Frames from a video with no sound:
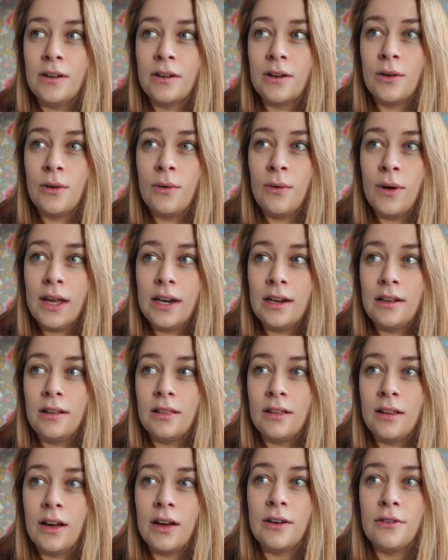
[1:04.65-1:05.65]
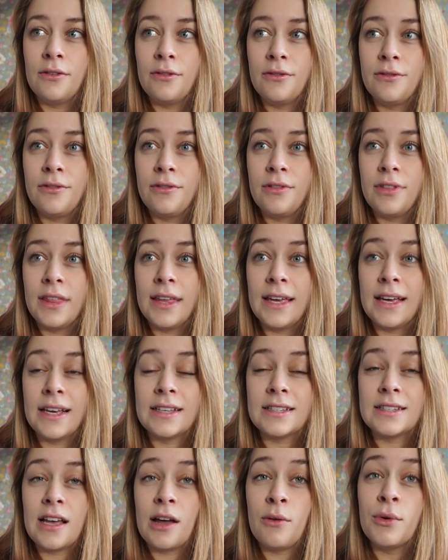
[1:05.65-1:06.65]
are quite a lot of
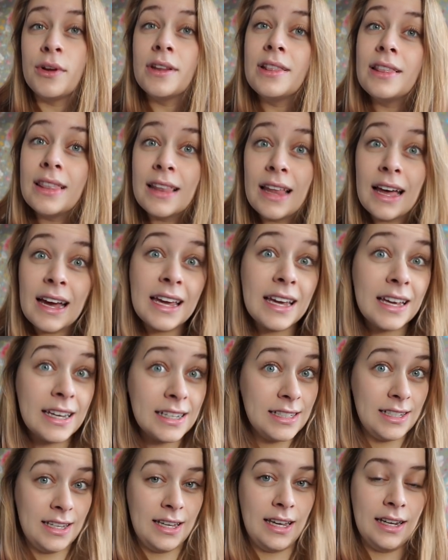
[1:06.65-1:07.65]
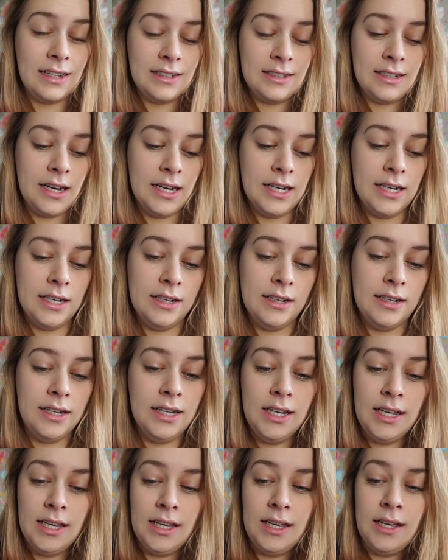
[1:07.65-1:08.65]
things I would like to get done
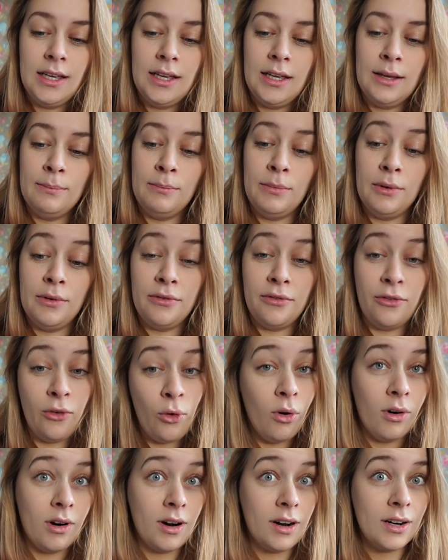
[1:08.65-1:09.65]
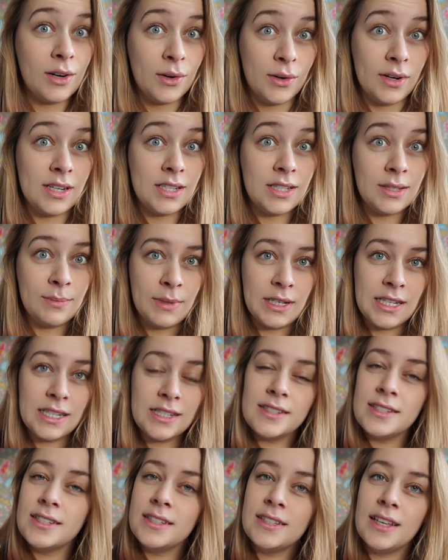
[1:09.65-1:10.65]
before
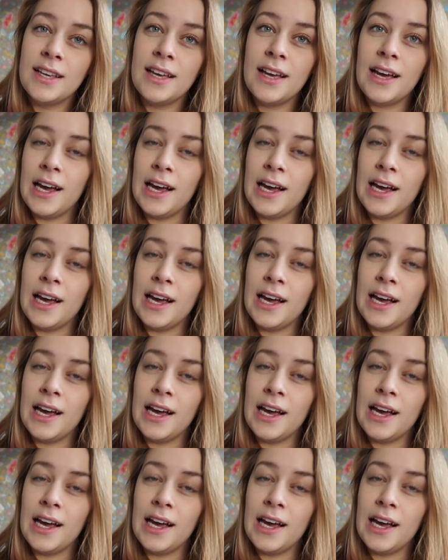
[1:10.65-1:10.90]
Christmas.